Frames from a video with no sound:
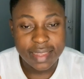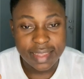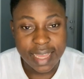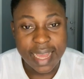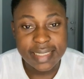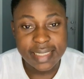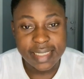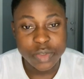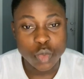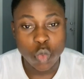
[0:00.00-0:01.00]
that
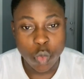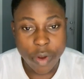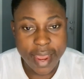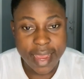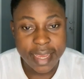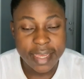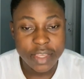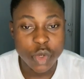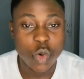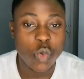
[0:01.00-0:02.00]
is where
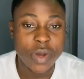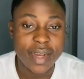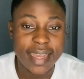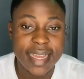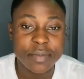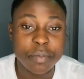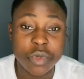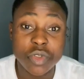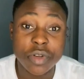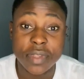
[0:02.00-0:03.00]
you will get
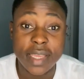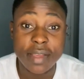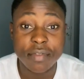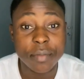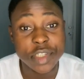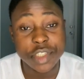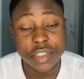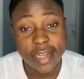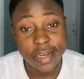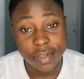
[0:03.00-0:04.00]
most of the
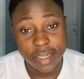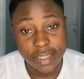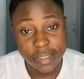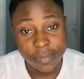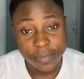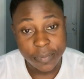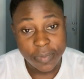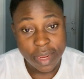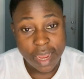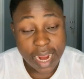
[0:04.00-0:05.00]
information that you need.
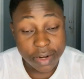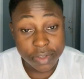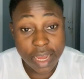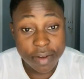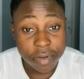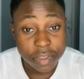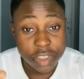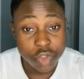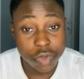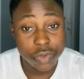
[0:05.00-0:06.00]
I don't have all the
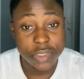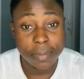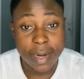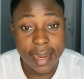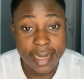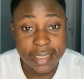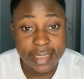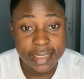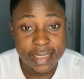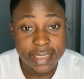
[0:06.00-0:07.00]
schools in my head
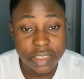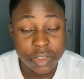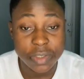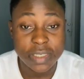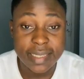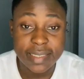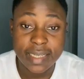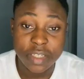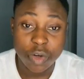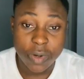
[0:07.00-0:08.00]
to start
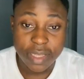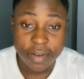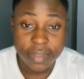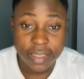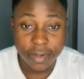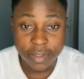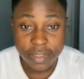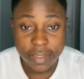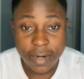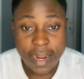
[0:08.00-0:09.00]
telling you one after the other.